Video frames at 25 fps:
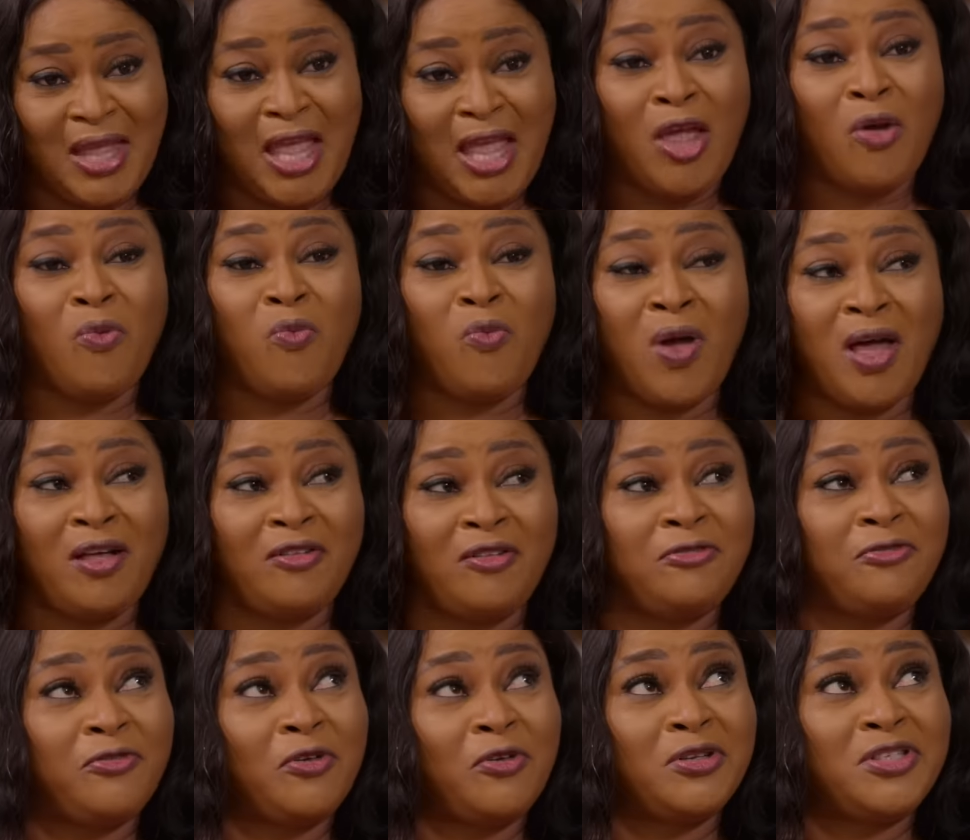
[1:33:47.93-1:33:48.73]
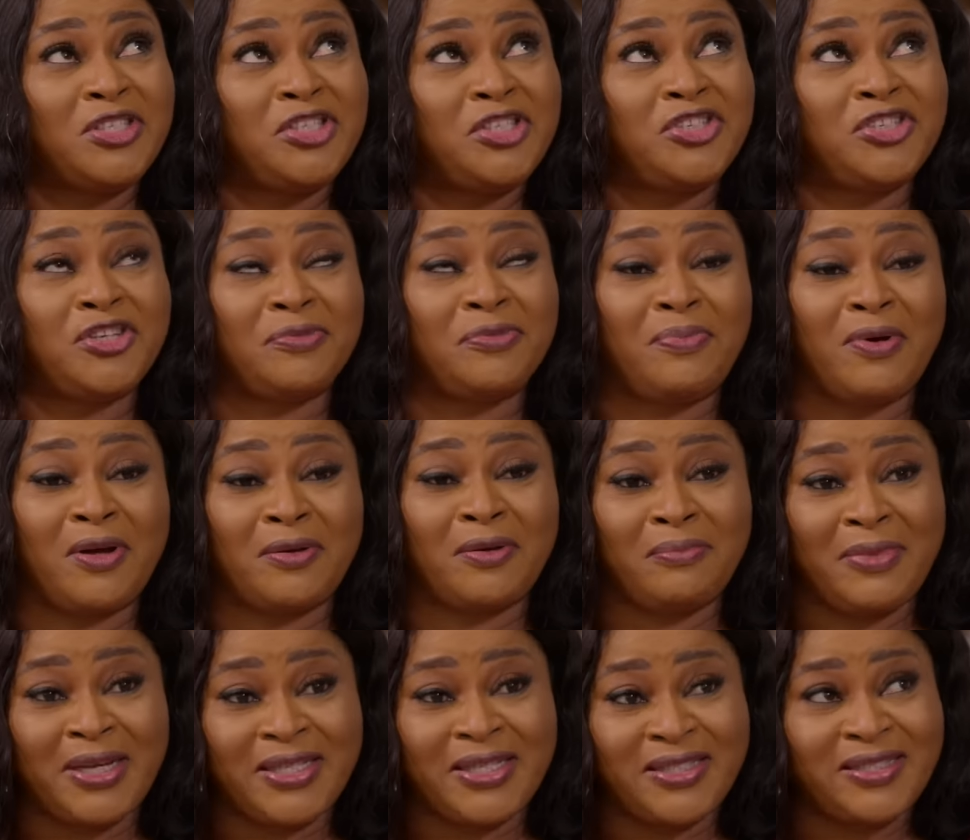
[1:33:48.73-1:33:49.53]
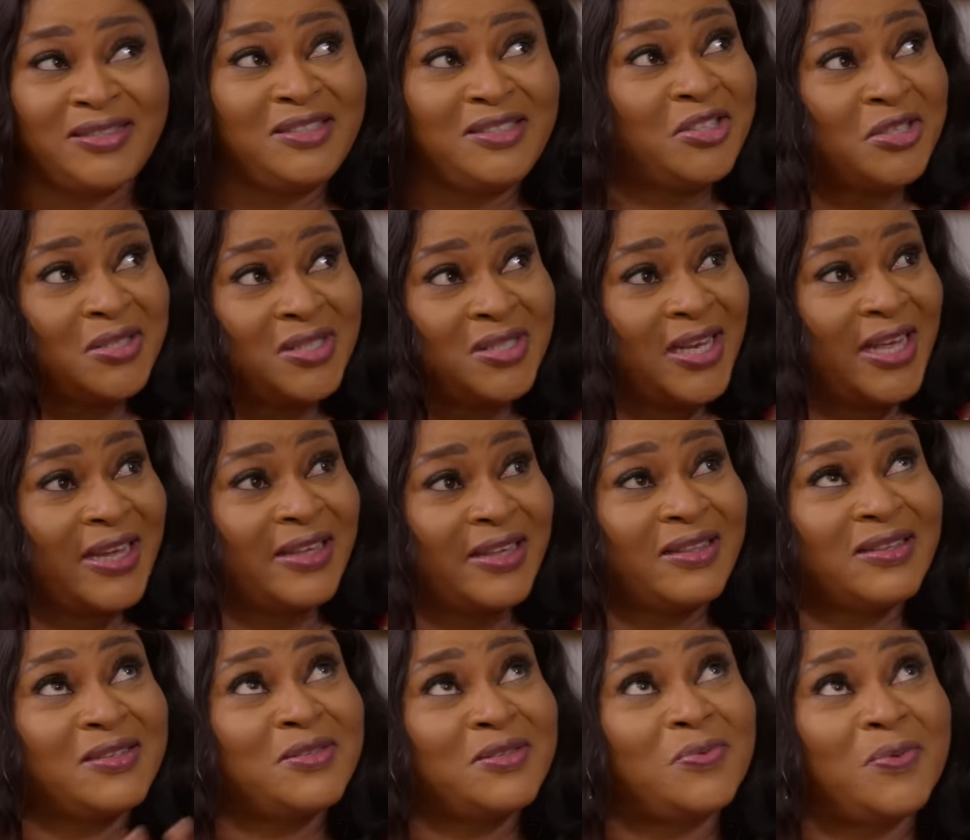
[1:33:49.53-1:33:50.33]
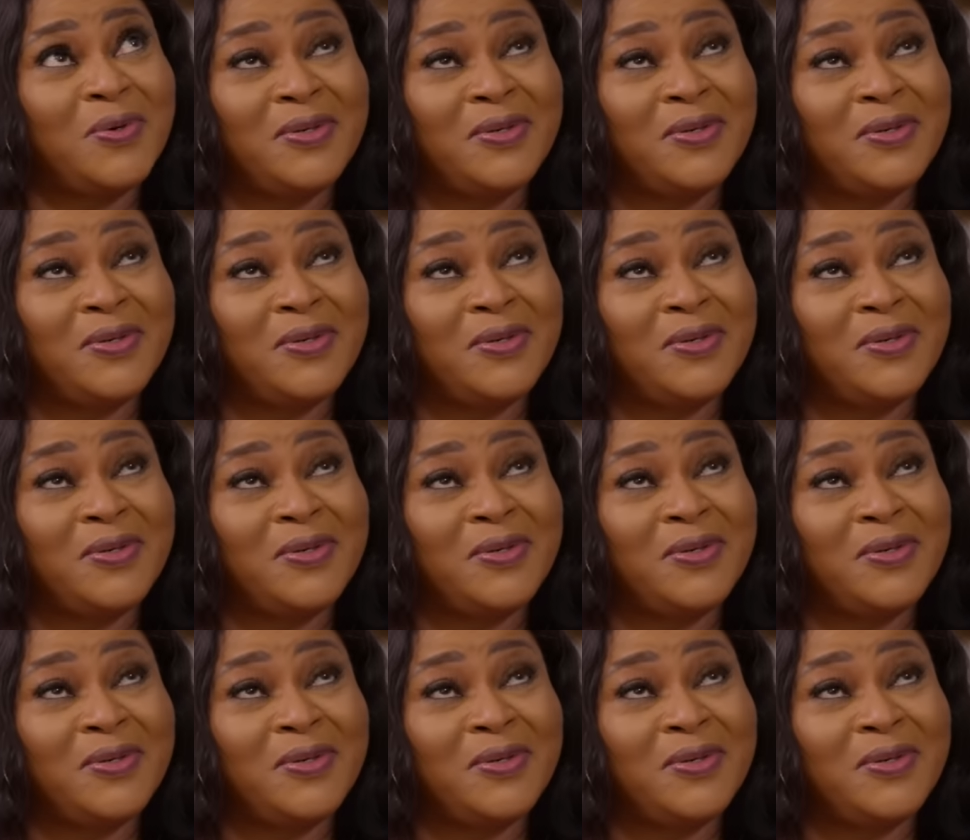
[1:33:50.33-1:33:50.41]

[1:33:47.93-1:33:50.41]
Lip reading: A well-furnished apartment, just like this